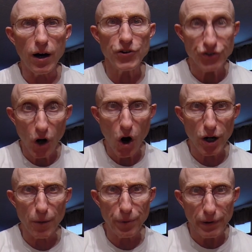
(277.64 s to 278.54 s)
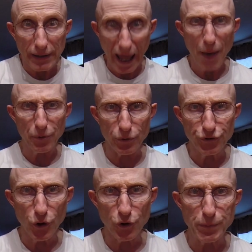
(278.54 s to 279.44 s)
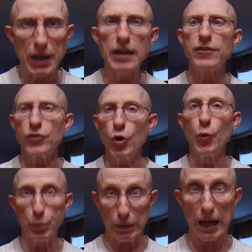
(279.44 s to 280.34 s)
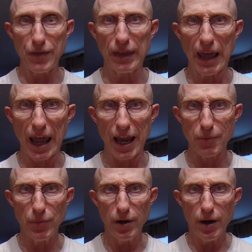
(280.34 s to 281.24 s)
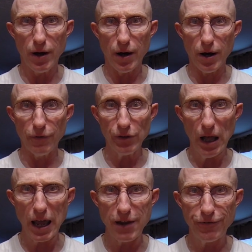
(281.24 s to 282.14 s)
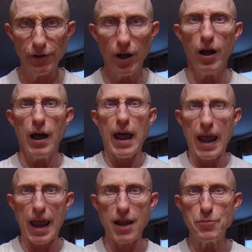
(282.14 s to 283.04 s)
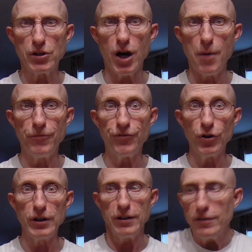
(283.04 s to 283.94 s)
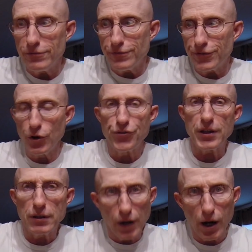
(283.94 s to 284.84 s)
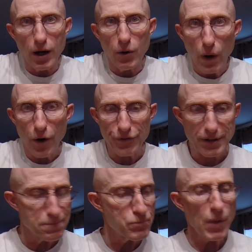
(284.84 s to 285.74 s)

startup capital, so to speak, to play the game of life and become fully filthy wealthy.